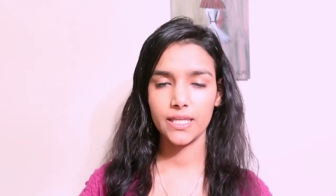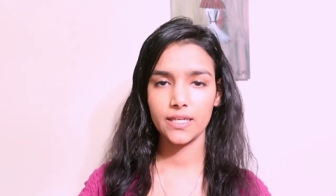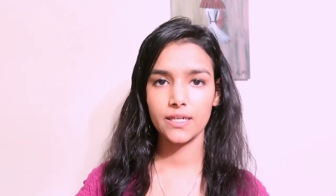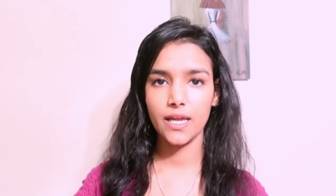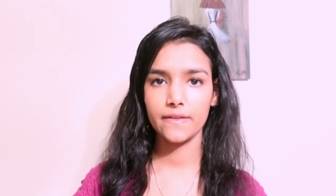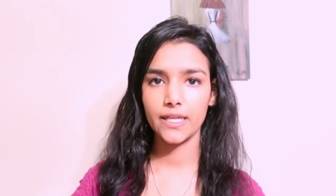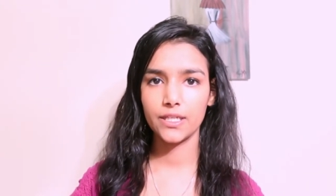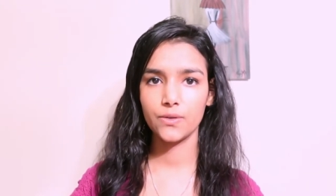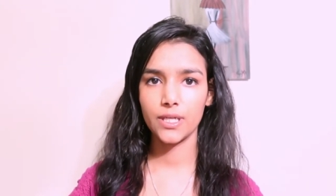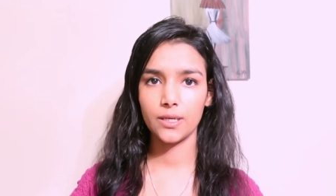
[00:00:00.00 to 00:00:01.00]
here and
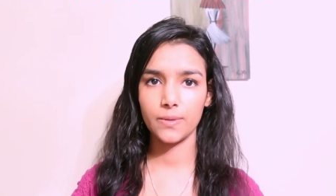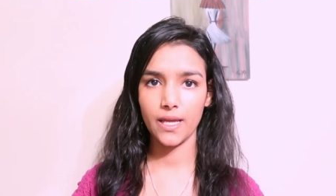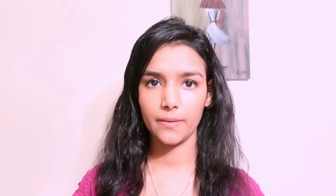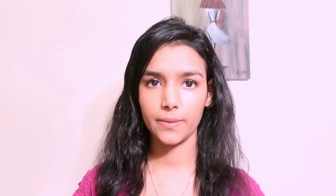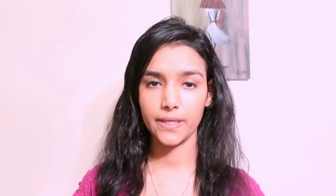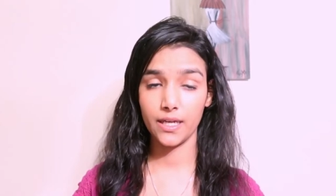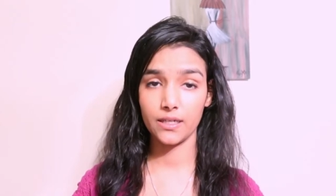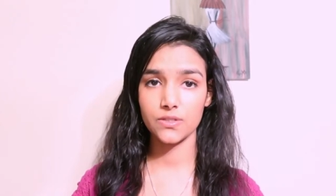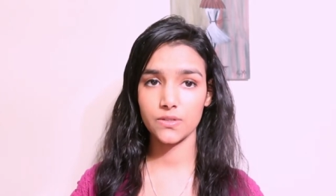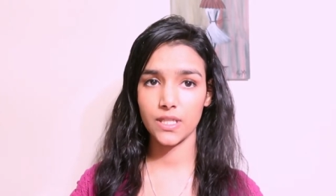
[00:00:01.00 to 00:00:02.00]
then you can apply
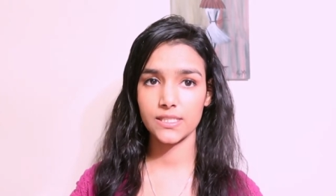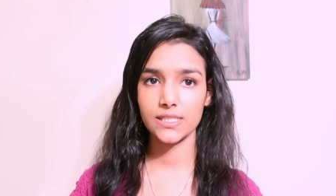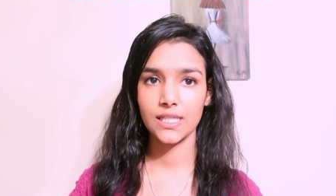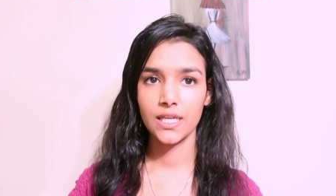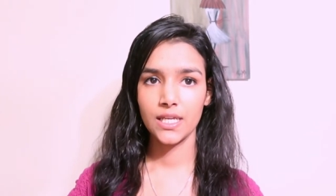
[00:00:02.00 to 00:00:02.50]
PR so that's